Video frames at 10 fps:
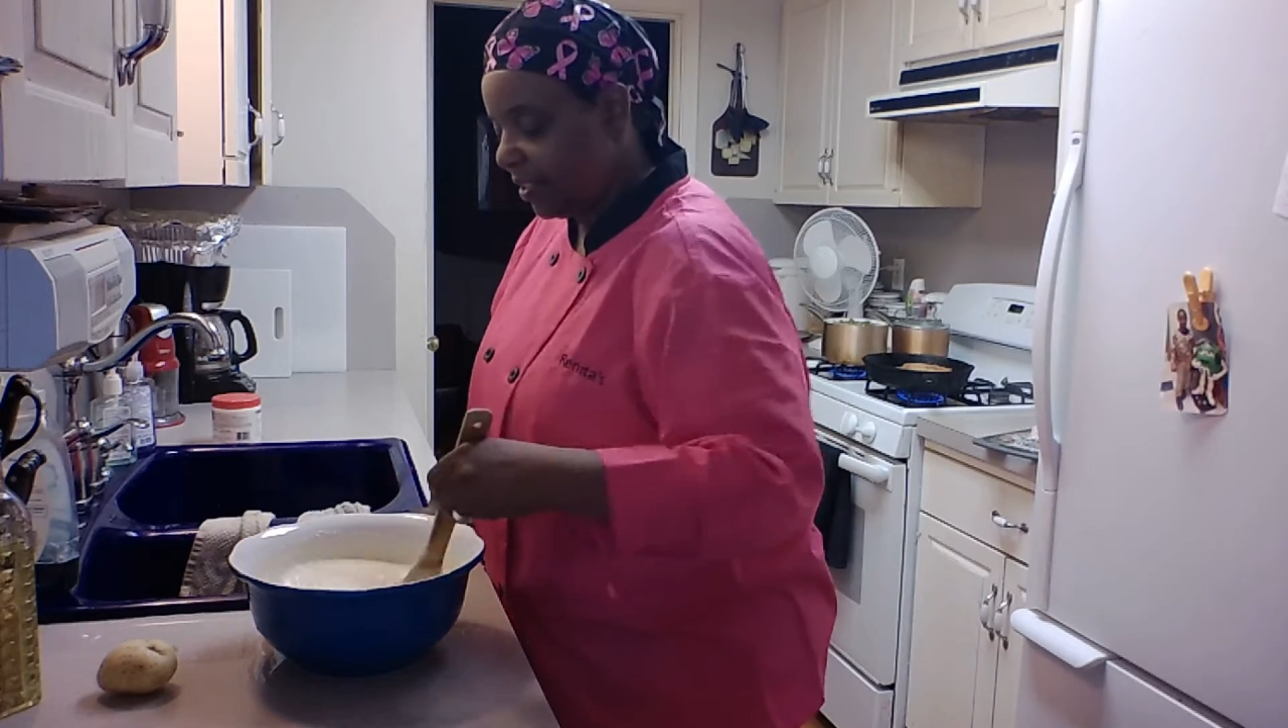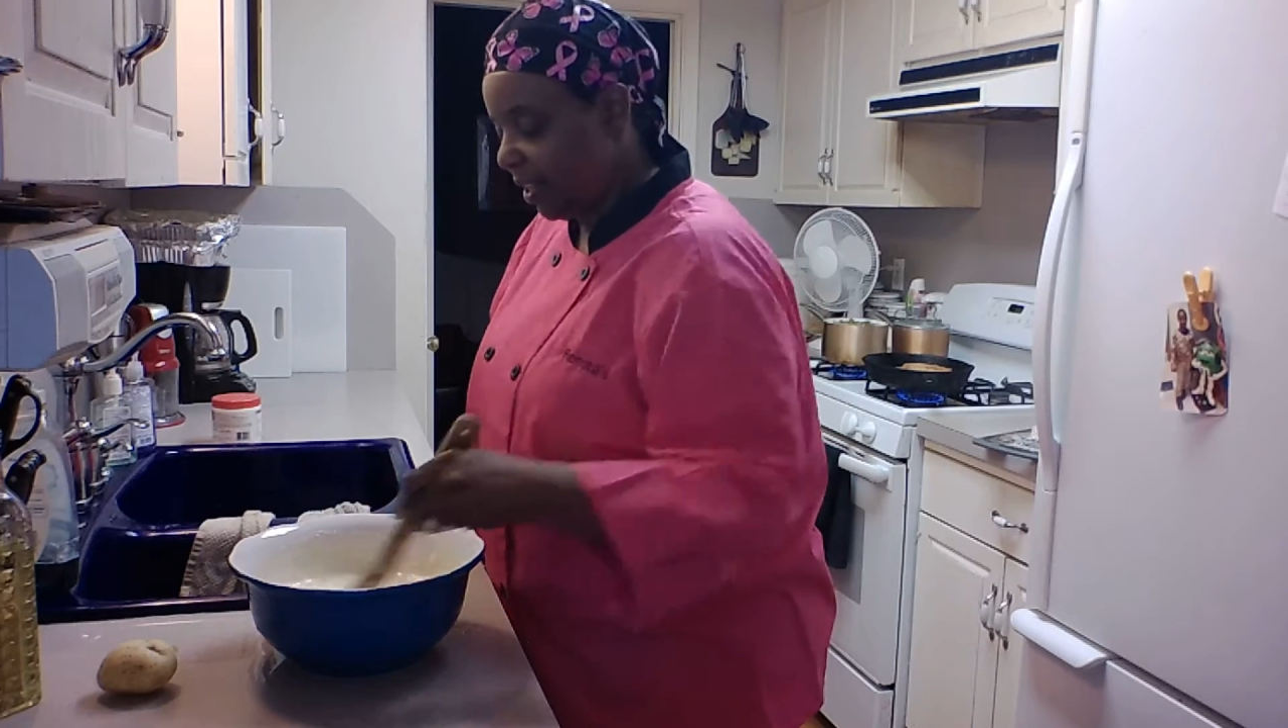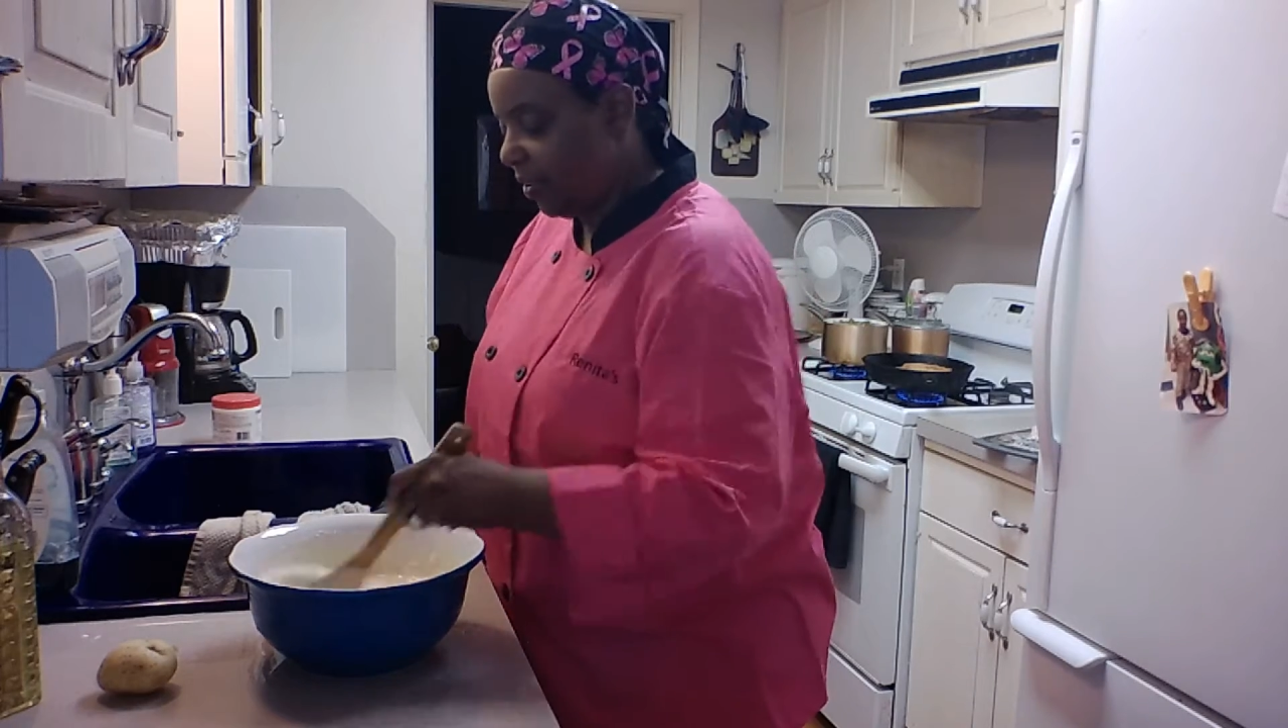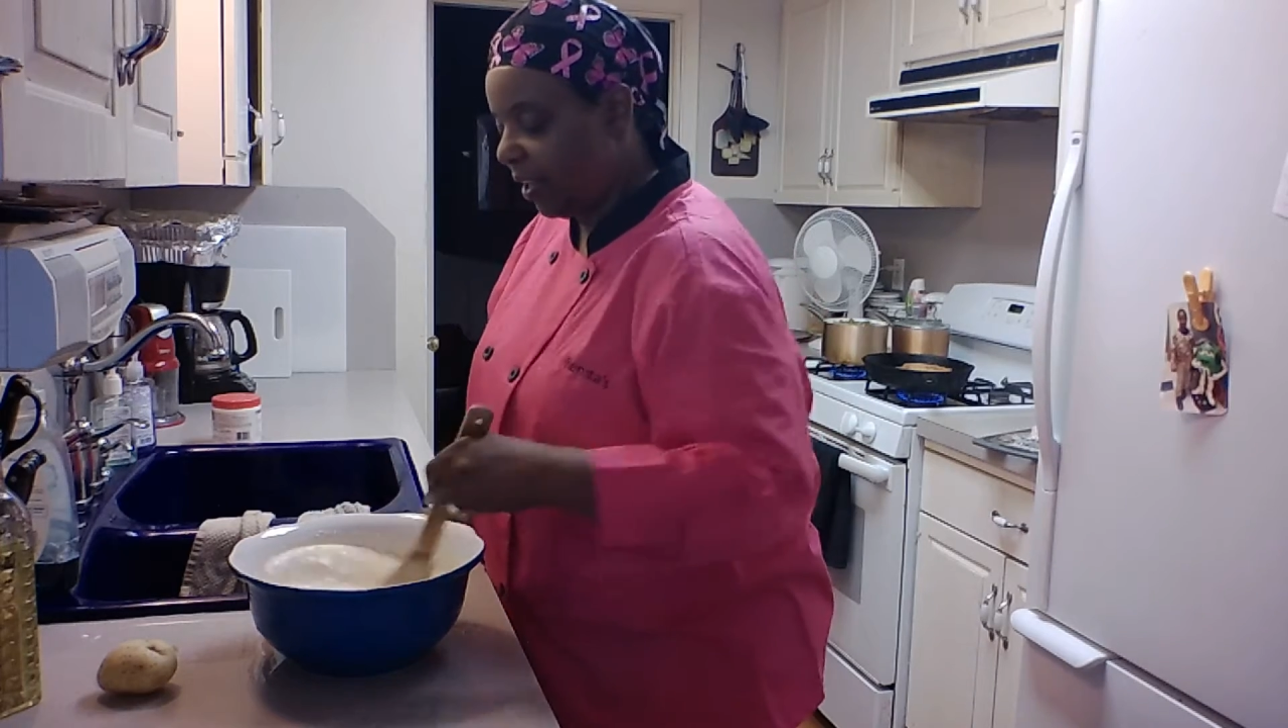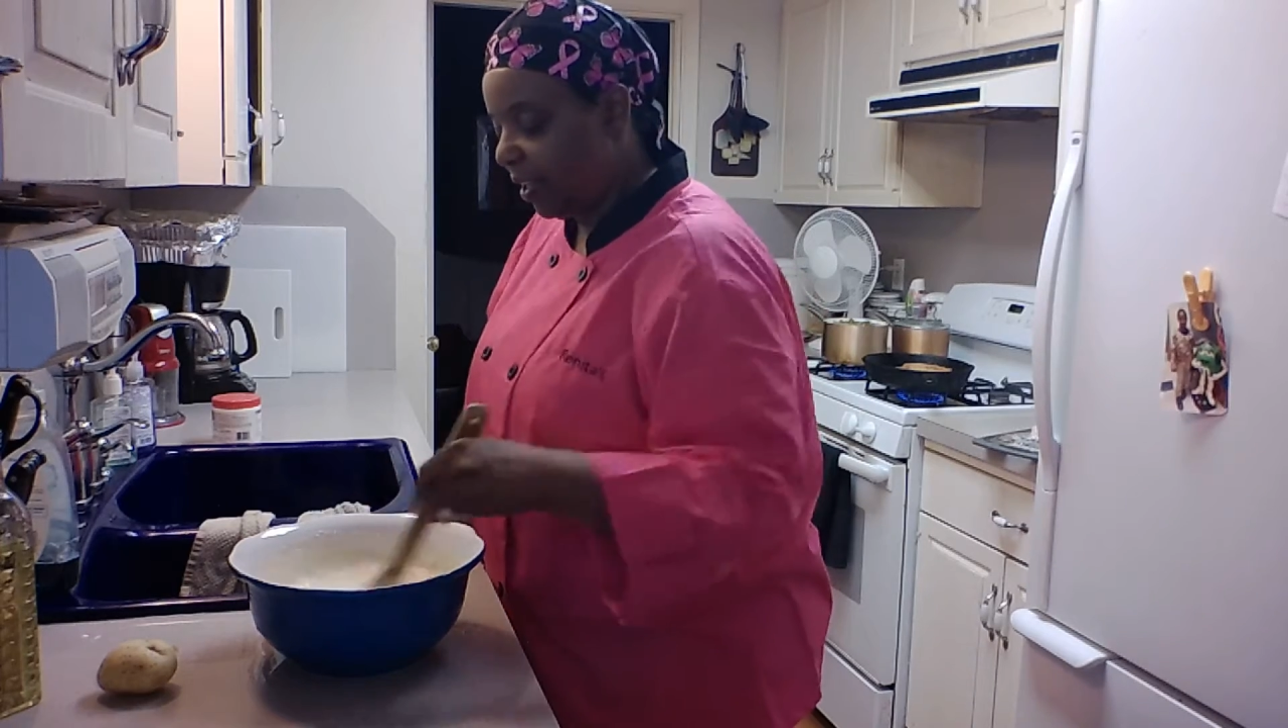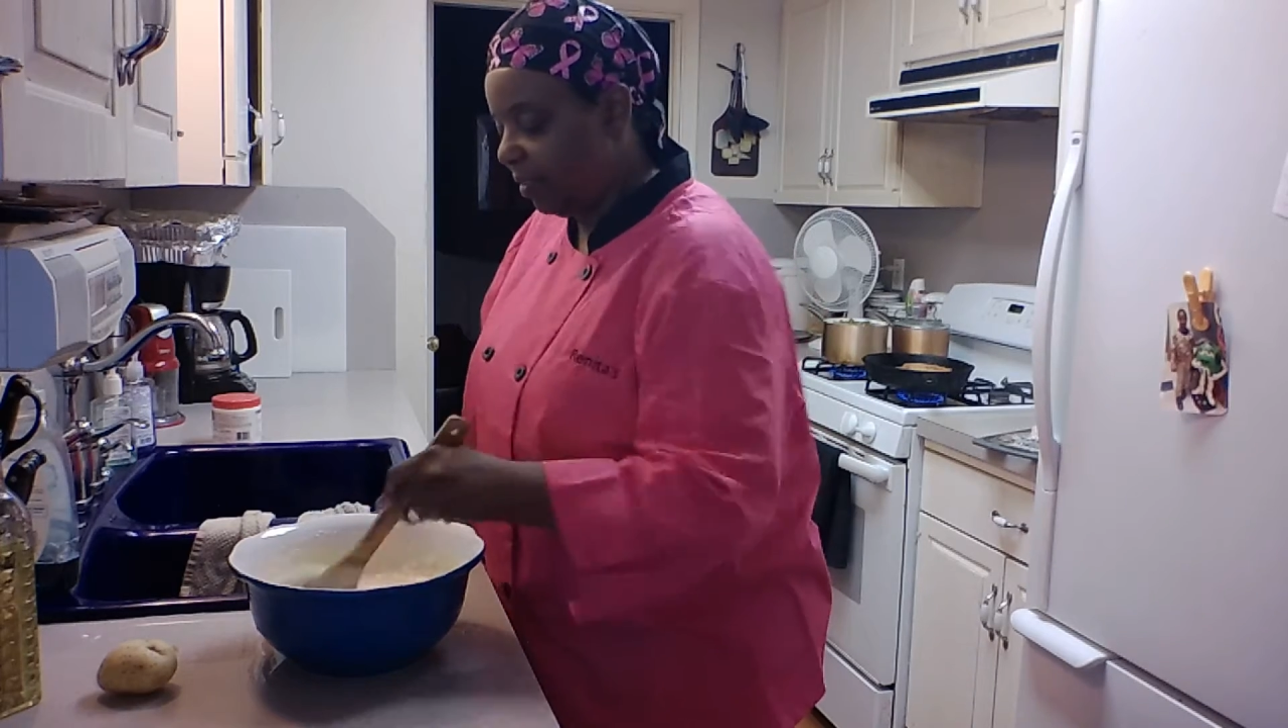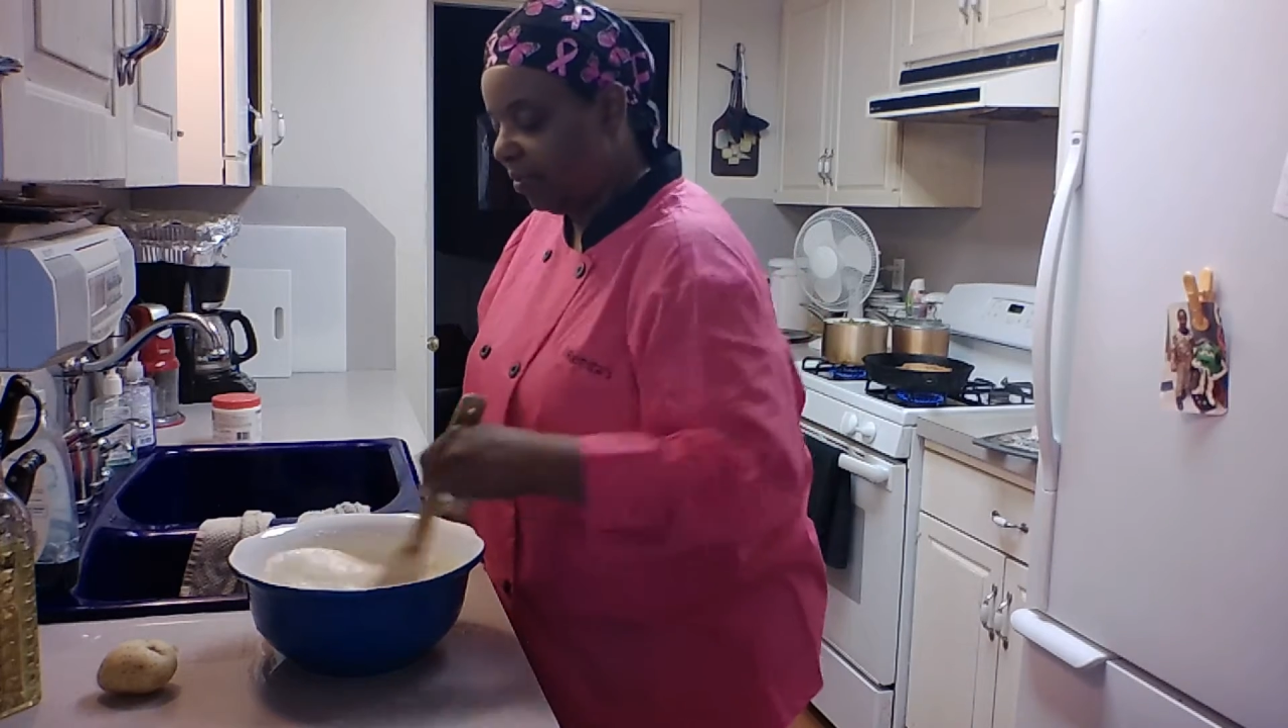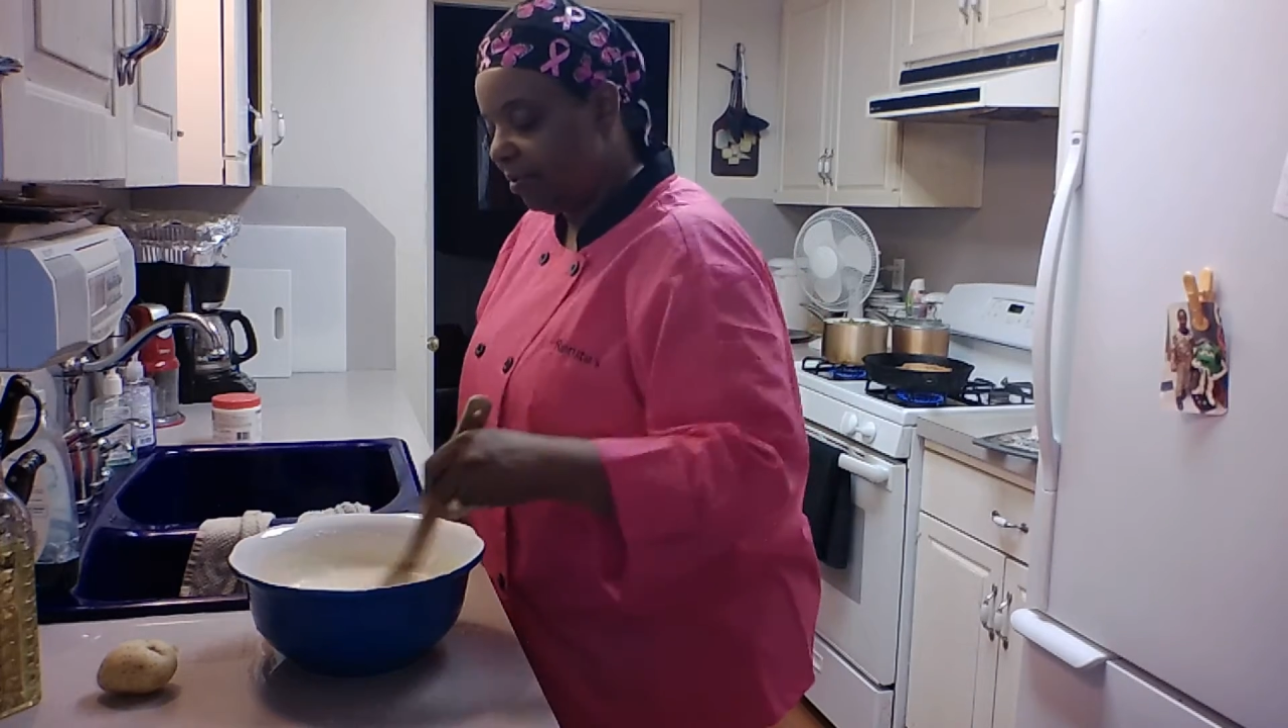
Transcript: So now